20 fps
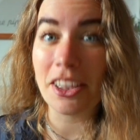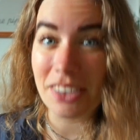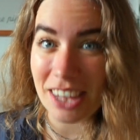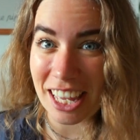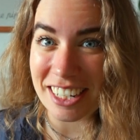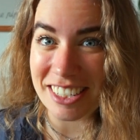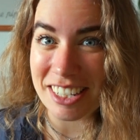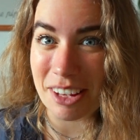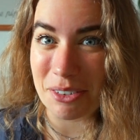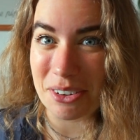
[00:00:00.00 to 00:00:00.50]
And
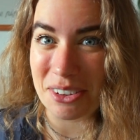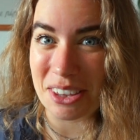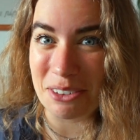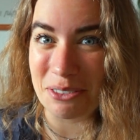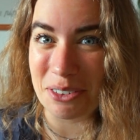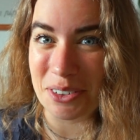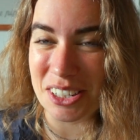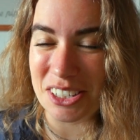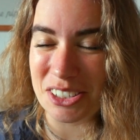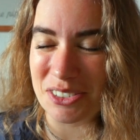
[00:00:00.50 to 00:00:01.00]
that is everything
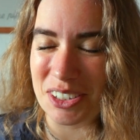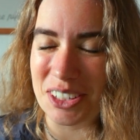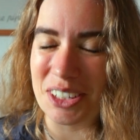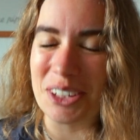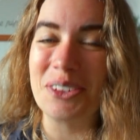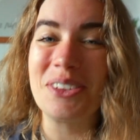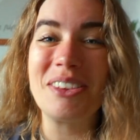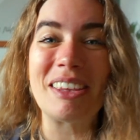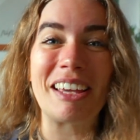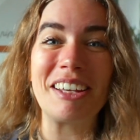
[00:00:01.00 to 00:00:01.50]
for this
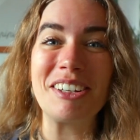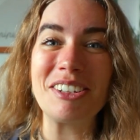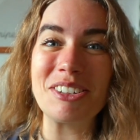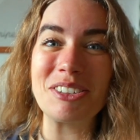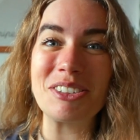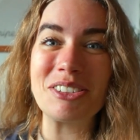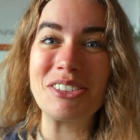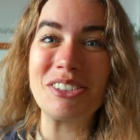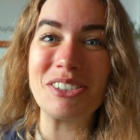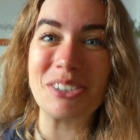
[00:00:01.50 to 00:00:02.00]
video. Thank
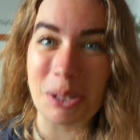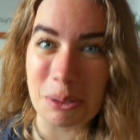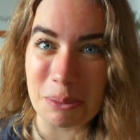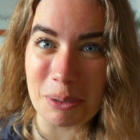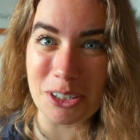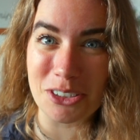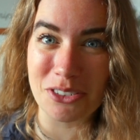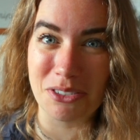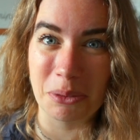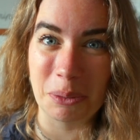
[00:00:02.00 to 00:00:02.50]
you so
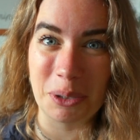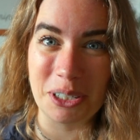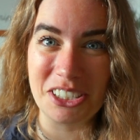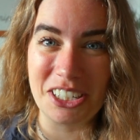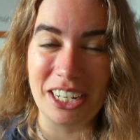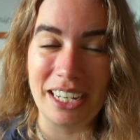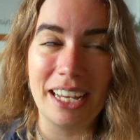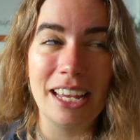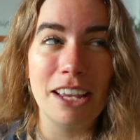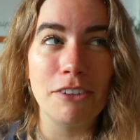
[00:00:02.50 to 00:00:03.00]
much for watching.